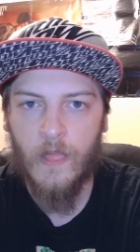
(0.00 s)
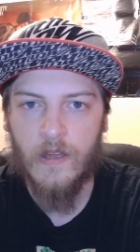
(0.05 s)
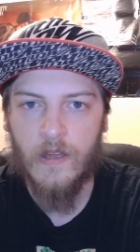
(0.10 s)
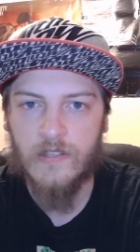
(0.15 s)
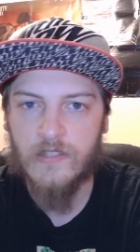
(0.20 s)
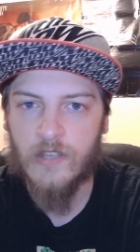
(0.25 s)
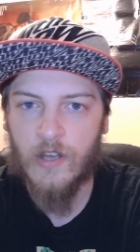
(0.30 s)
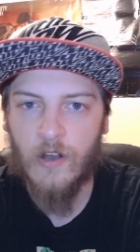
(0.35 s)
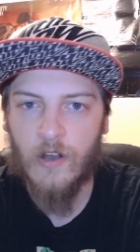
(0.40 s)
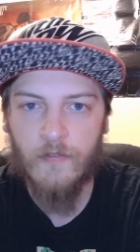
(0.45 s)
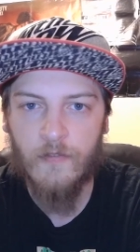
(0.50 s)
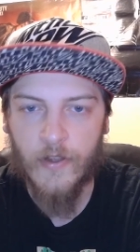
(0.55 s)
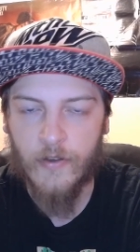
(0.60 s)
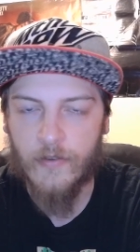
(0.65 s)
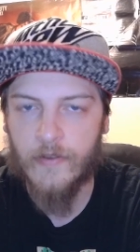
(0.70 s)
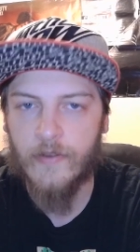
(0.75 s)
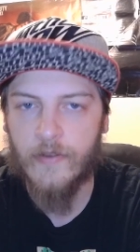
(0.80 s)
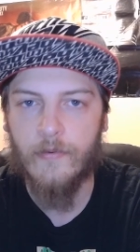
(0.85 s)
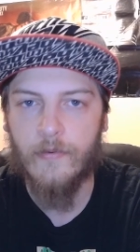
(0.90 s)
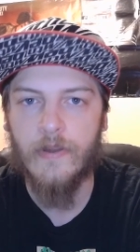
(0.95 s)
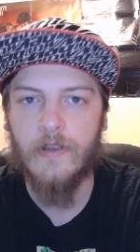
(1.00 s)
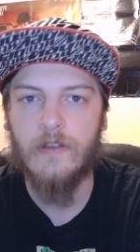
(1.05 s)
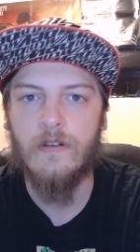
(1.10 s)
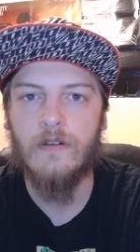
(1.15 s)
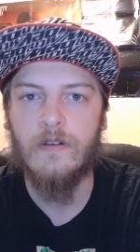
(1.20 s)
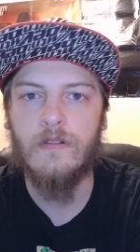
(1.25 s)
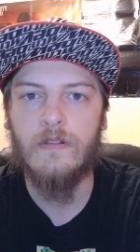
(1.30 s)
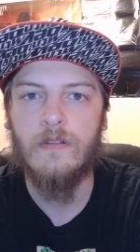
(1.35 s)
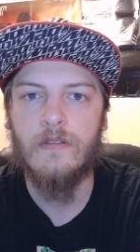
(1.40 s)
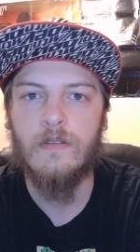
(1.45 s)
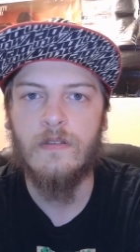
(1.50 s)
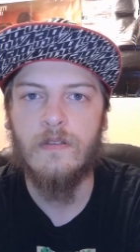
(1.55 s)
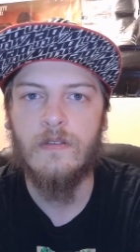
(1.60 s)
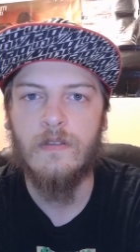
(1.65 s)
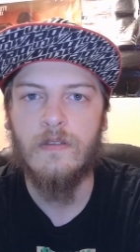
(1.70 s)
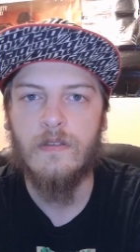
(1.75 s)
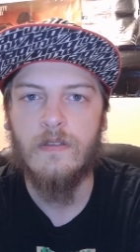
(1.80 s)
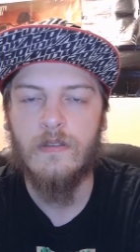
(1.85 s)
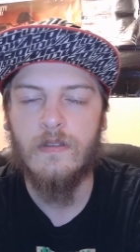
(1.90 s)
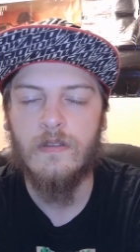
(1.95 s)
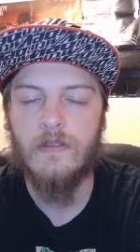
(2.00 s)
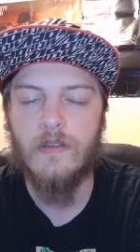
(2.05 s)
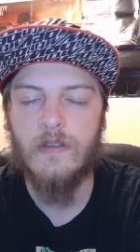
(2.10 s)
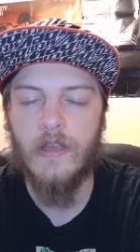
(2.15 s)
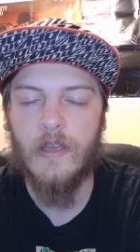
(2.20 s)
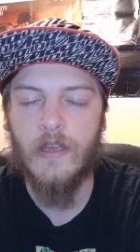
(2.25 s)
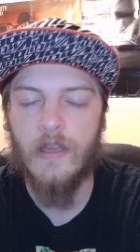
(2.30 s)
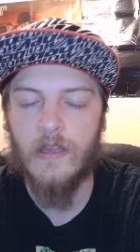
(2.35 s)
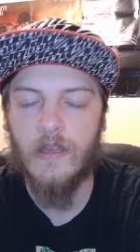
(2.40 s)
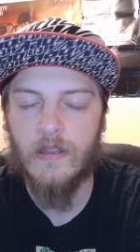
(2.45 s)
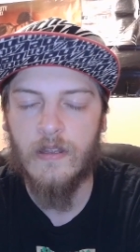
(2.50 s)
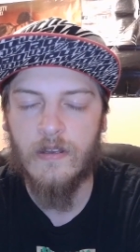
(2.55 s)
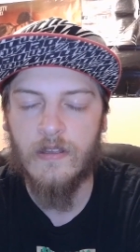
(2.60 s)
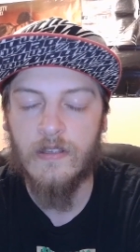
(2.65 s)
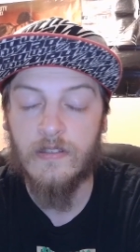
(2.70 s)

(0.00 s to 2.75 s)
It's all very real, and it